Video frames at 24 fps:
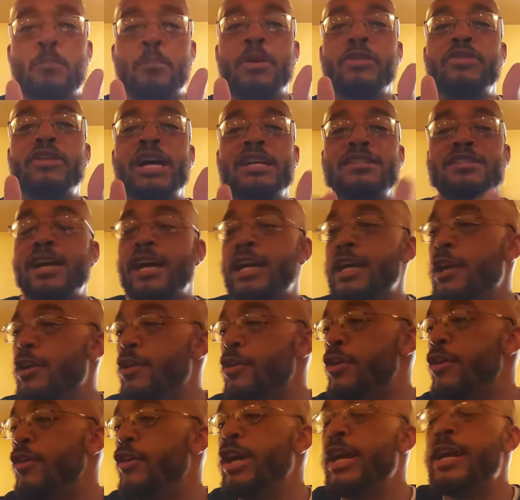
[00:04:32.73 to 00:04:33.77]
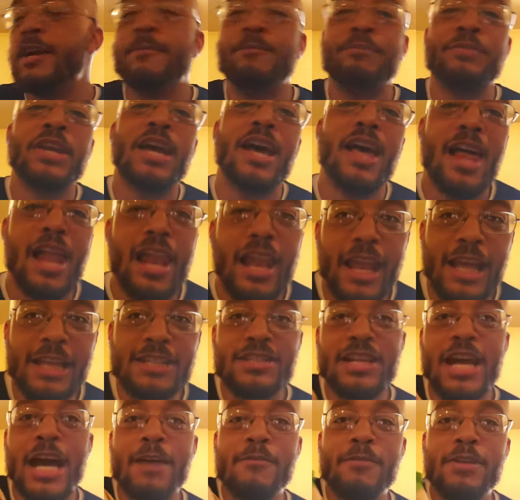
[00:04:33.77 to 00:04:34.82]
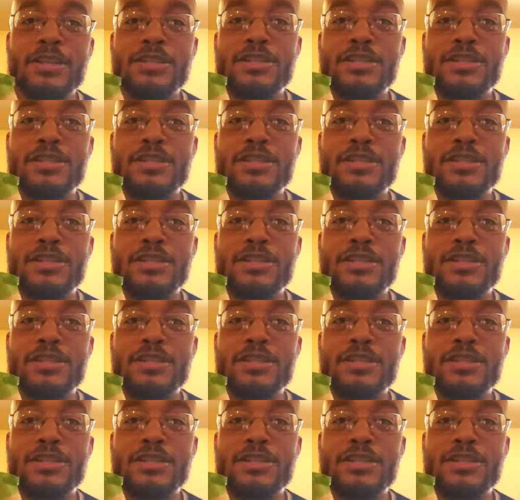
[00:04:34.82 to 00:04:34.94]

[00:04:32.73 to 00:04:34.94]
But that's not here nor there. Let's dive